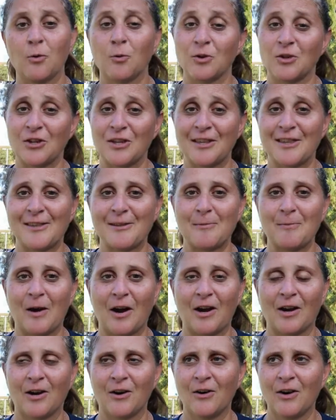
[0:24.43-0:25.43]
which is
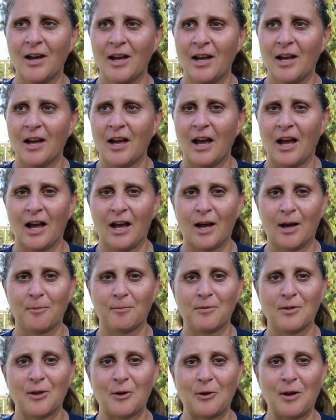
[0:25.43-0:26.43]
tomorrow.
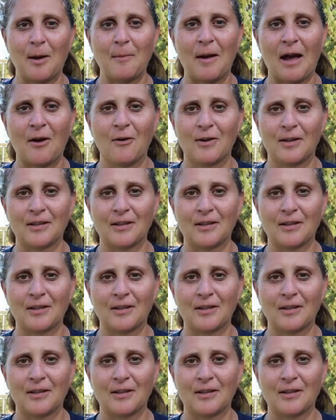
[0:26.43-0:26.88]
Um, so come out